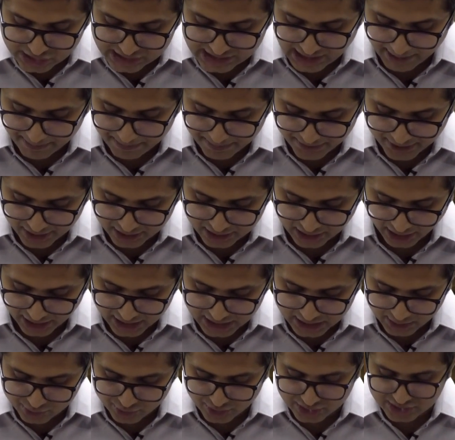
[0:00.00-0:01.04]
separate
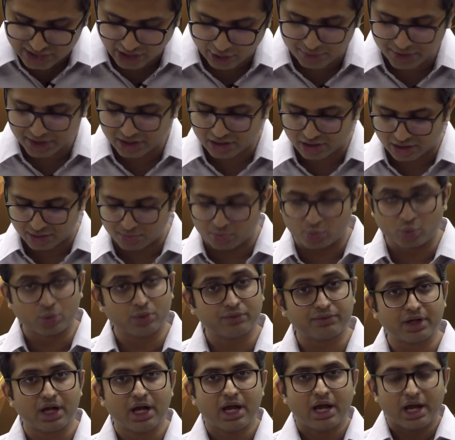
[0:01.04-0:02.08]
items which have been
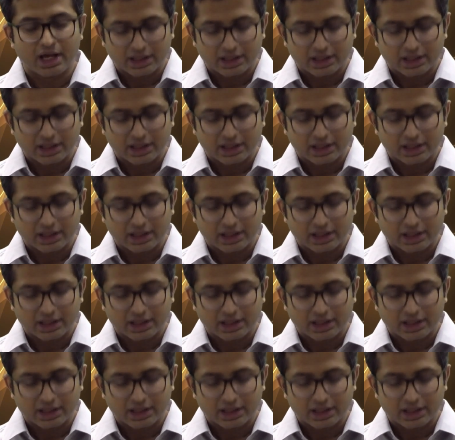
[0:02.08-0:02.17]
removed.